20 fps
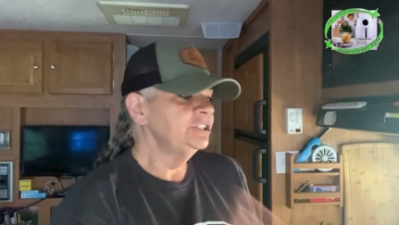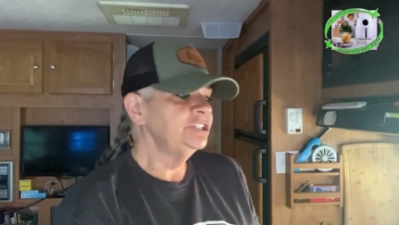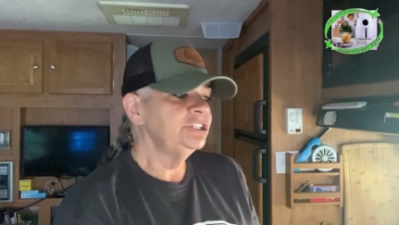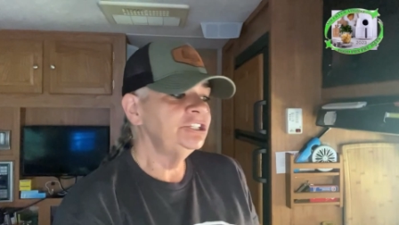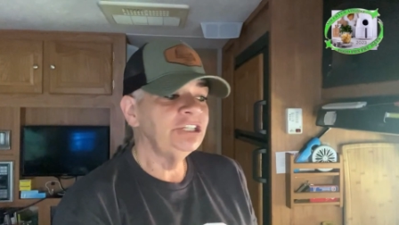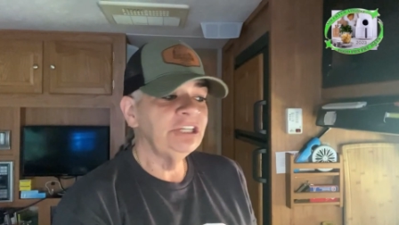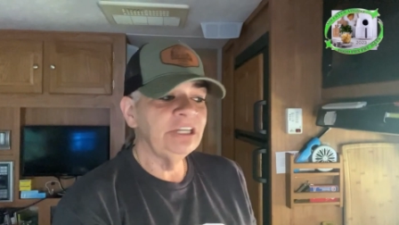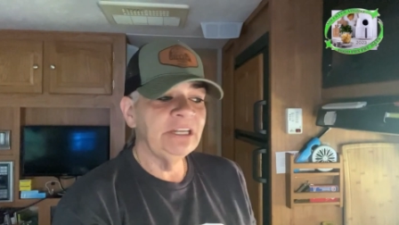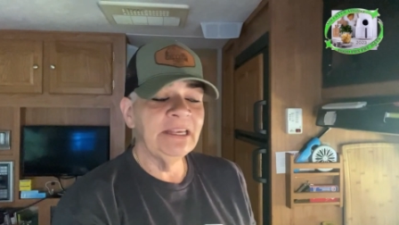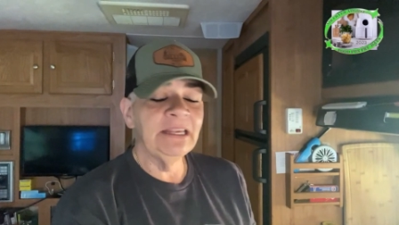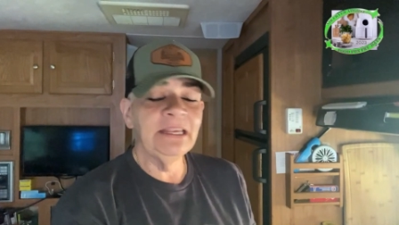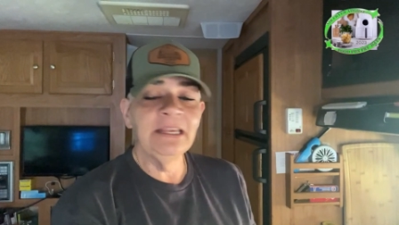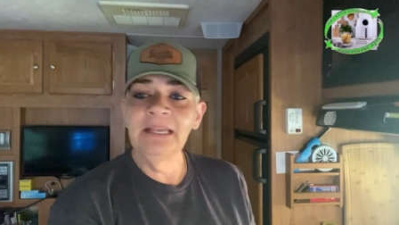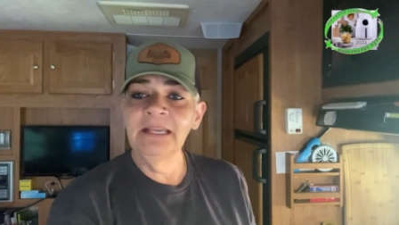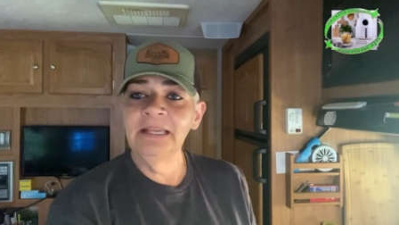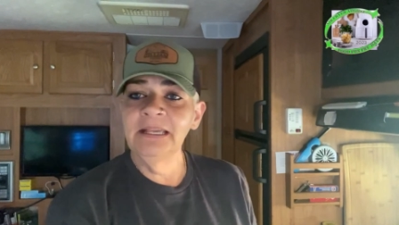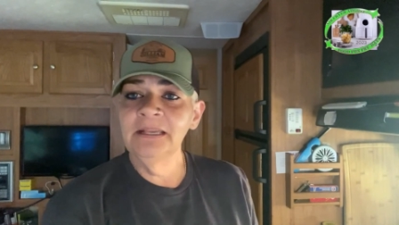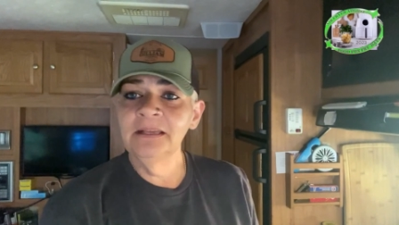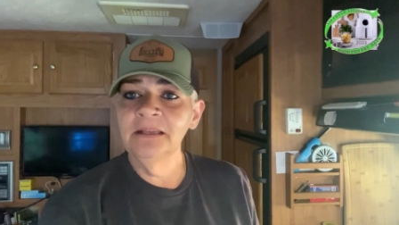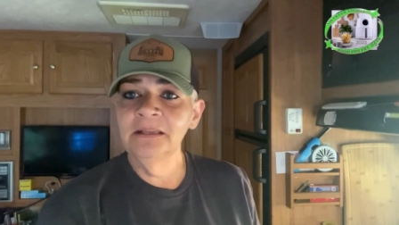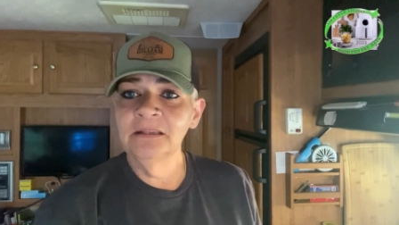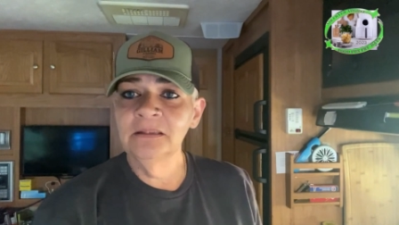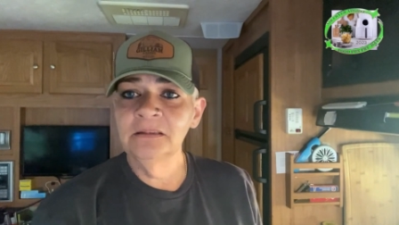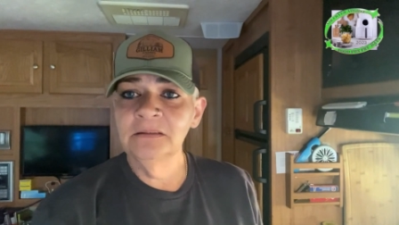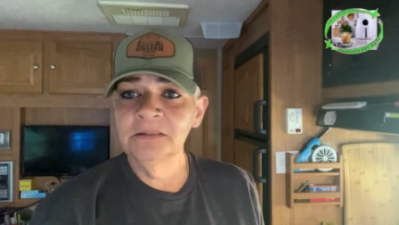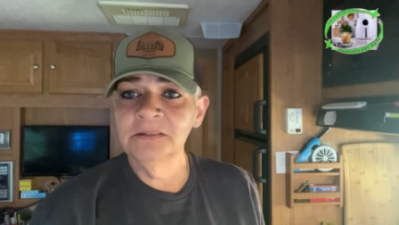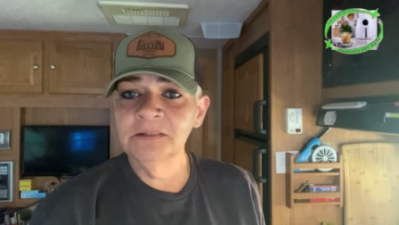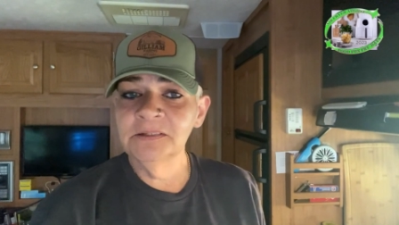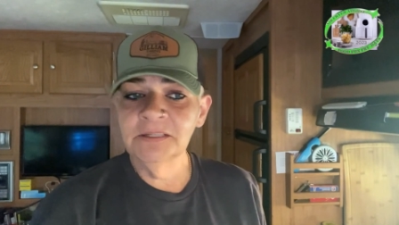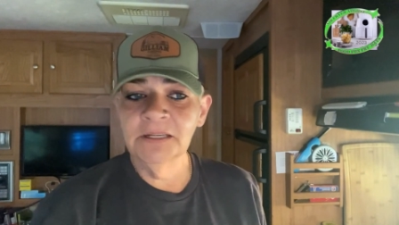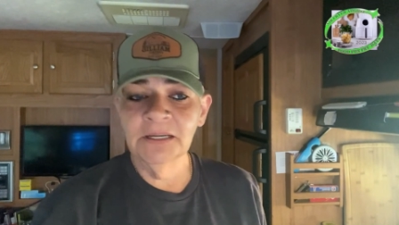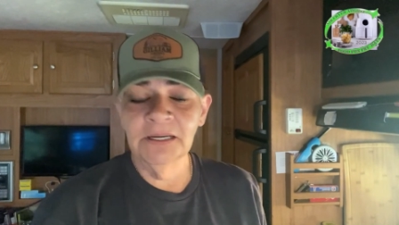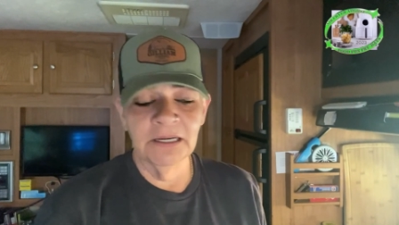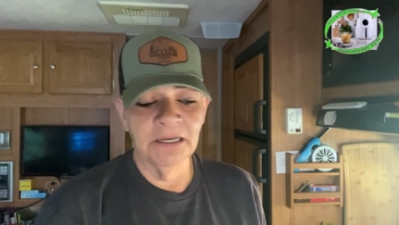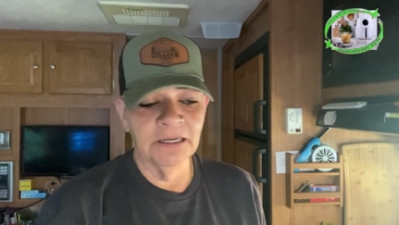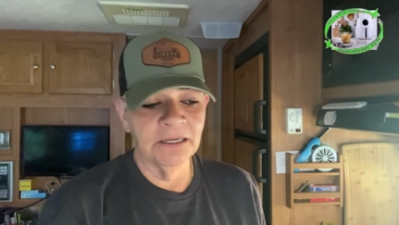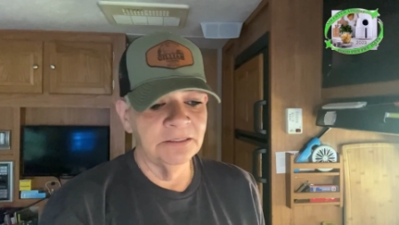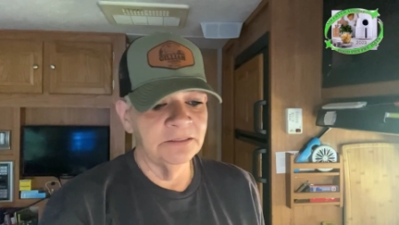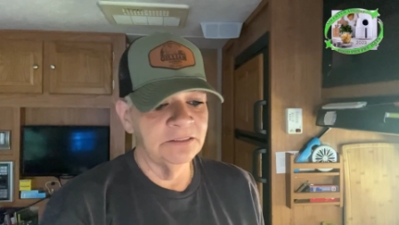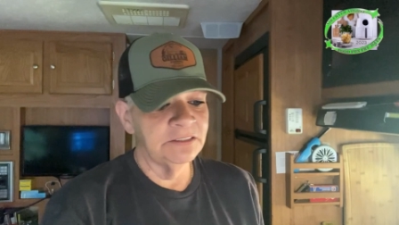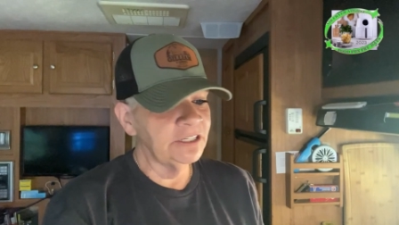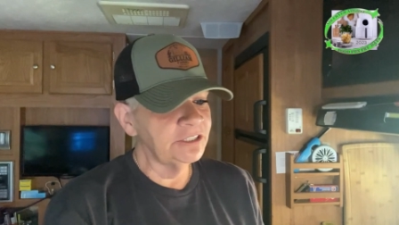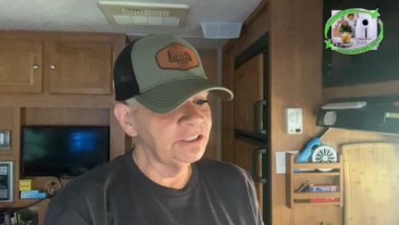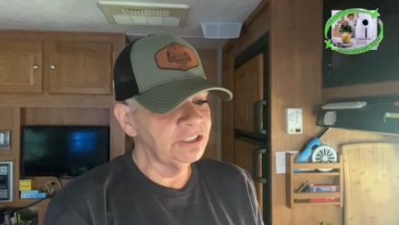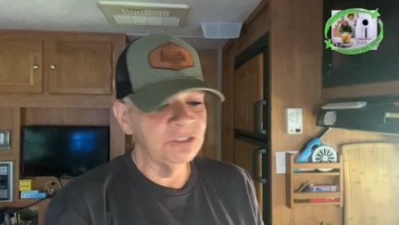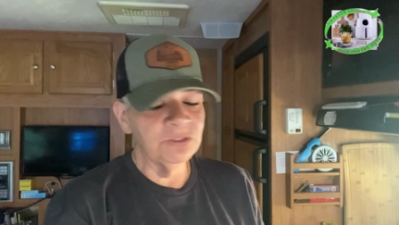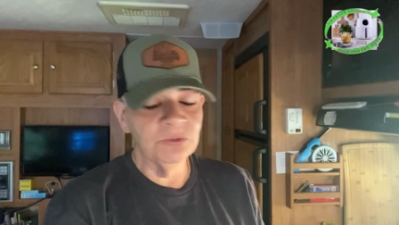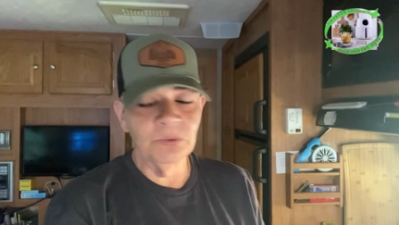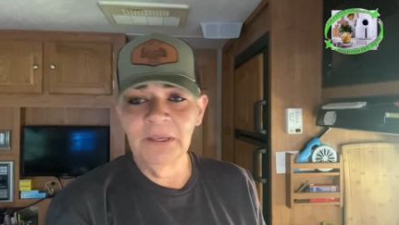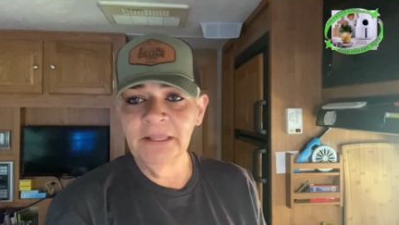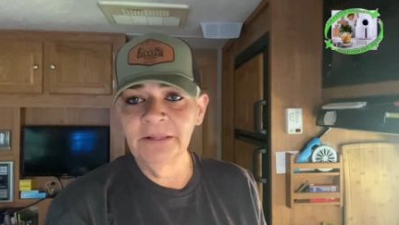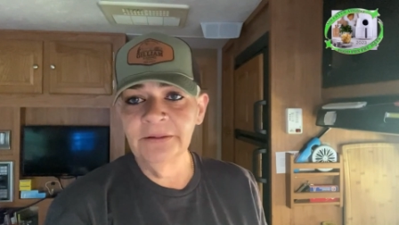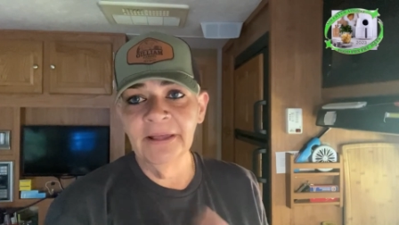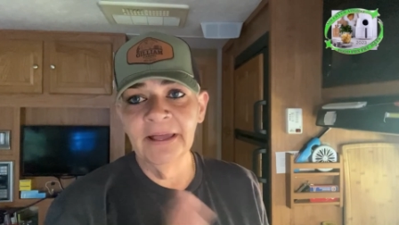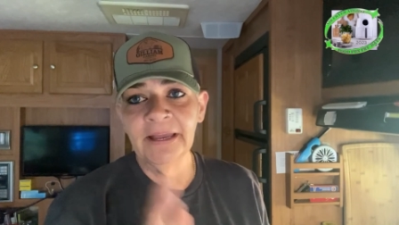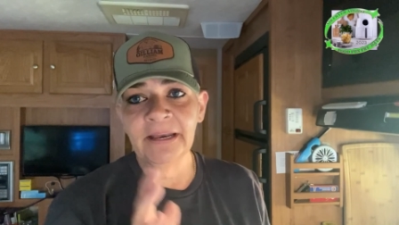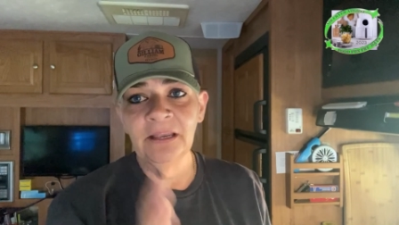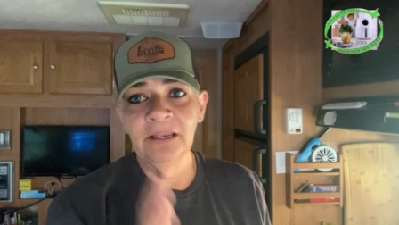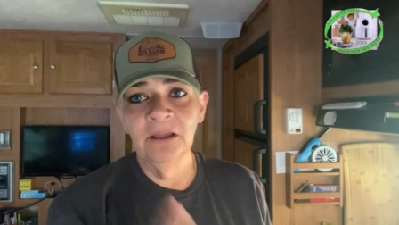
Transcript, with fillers: she is uh, such a sweet lady.